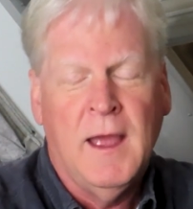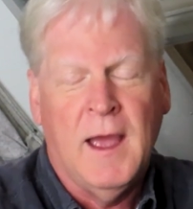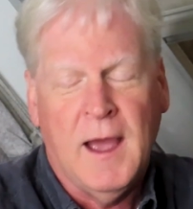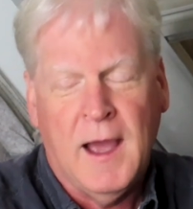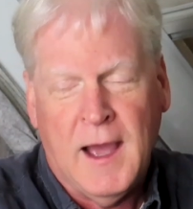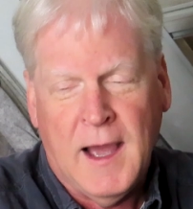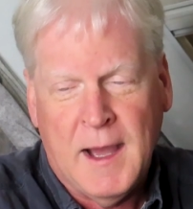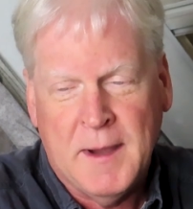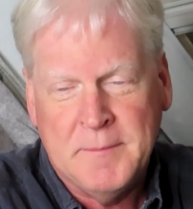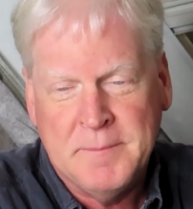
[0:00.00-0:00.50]

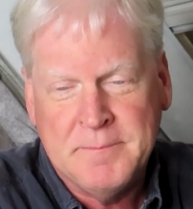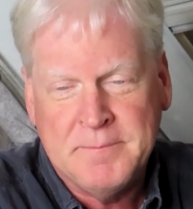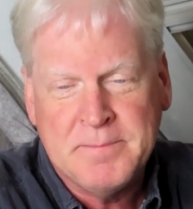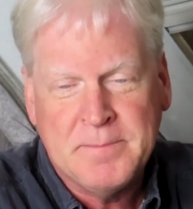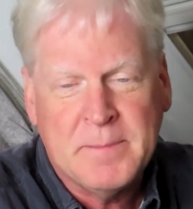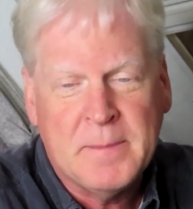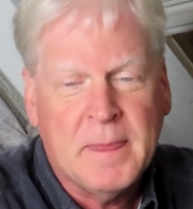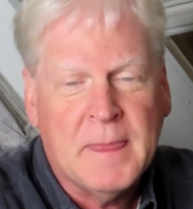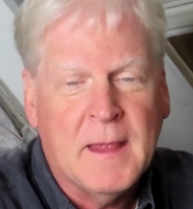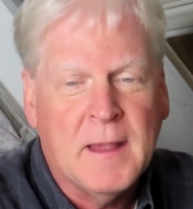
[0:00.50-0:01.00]

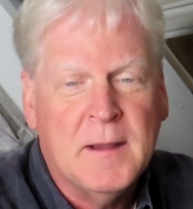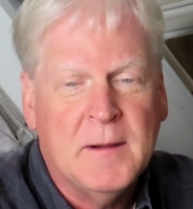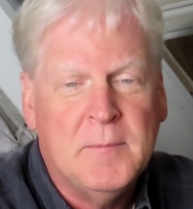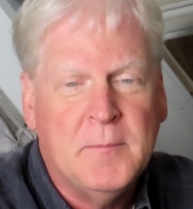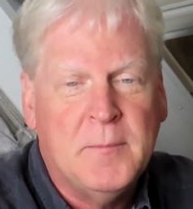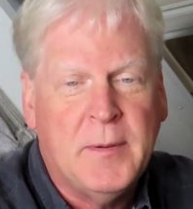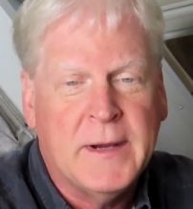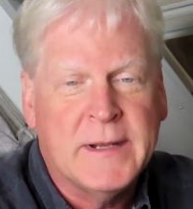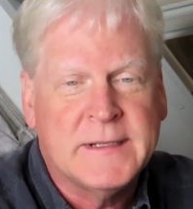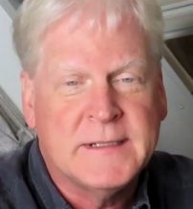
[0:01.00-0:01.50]

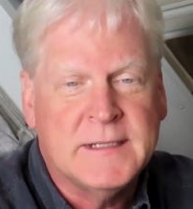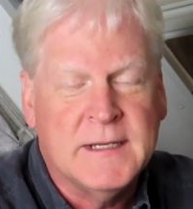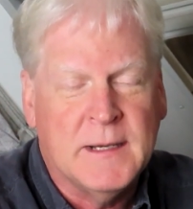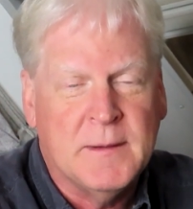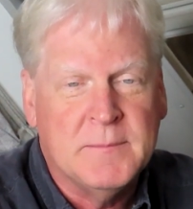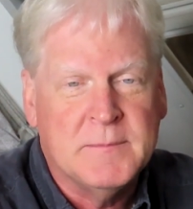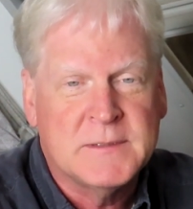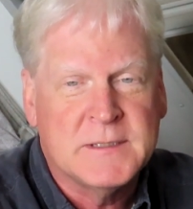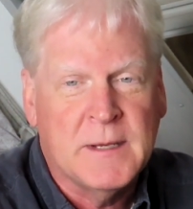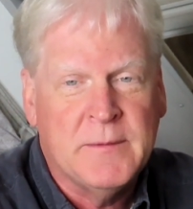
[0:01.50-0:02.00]
But
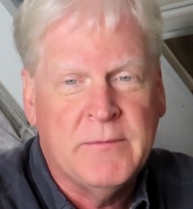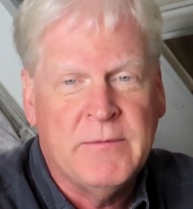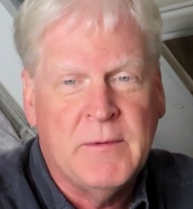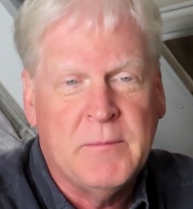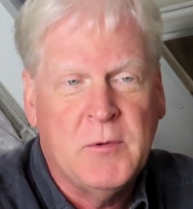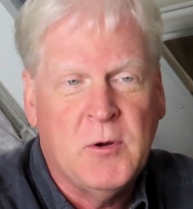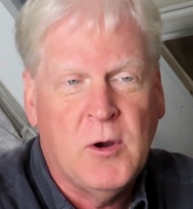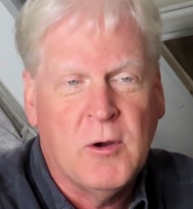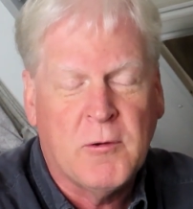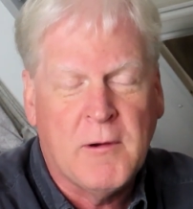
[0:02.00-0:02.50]
some of
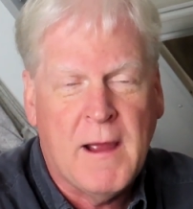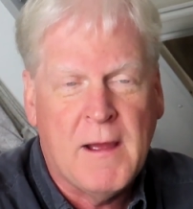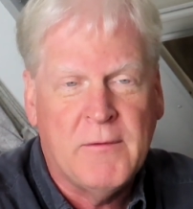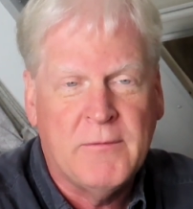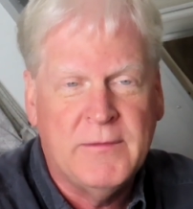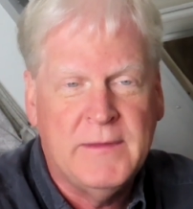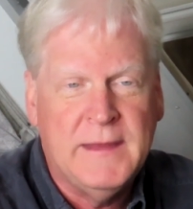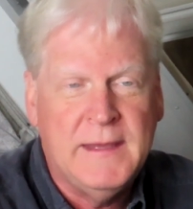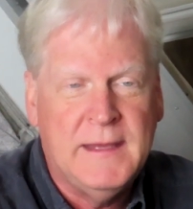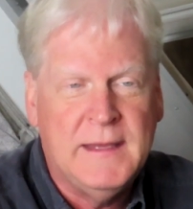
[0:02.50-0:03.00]
them go
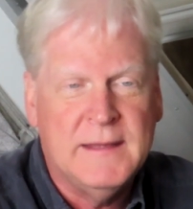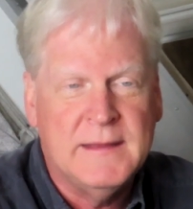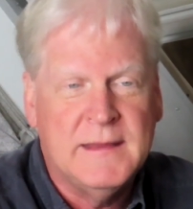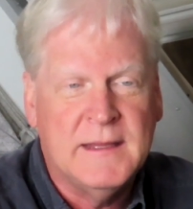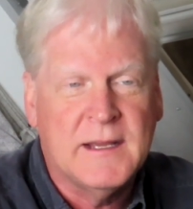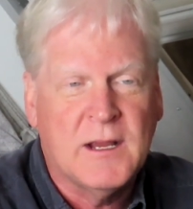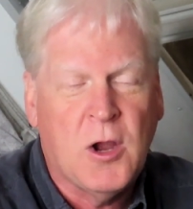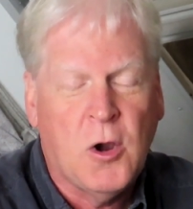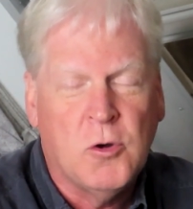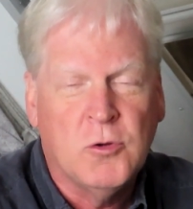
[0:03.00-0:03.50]
around
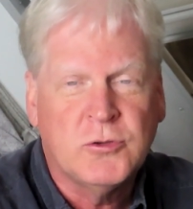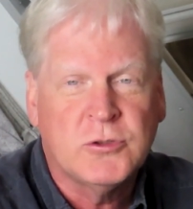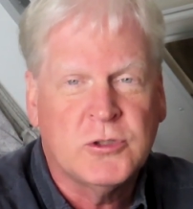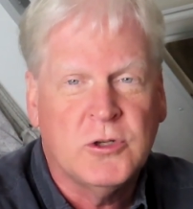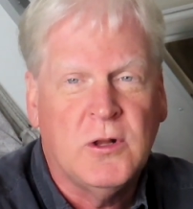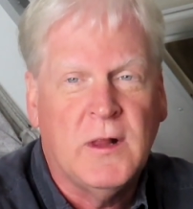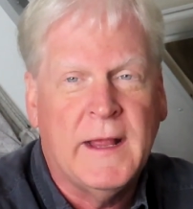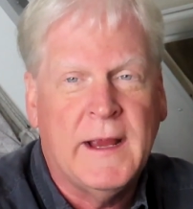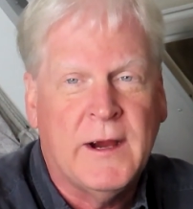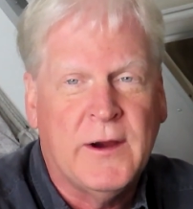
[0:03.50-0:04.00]
the
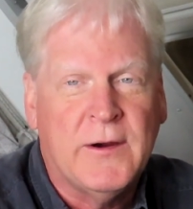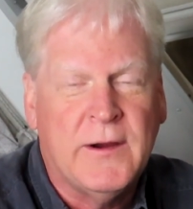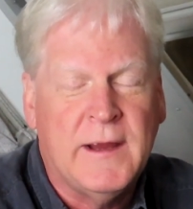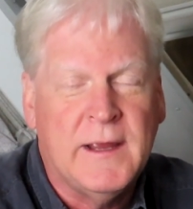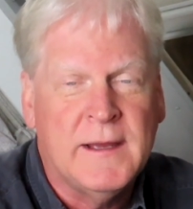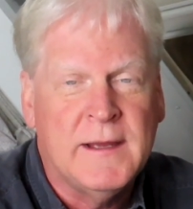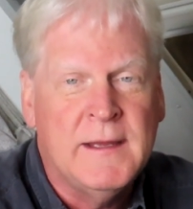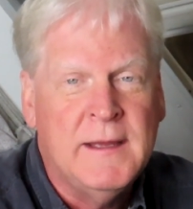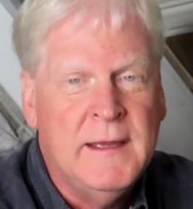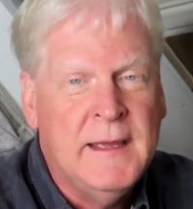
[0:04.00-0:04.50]
coastal
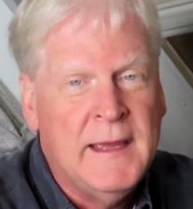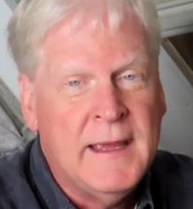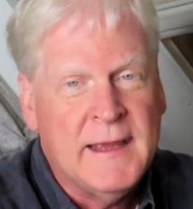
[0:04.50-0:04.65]
area,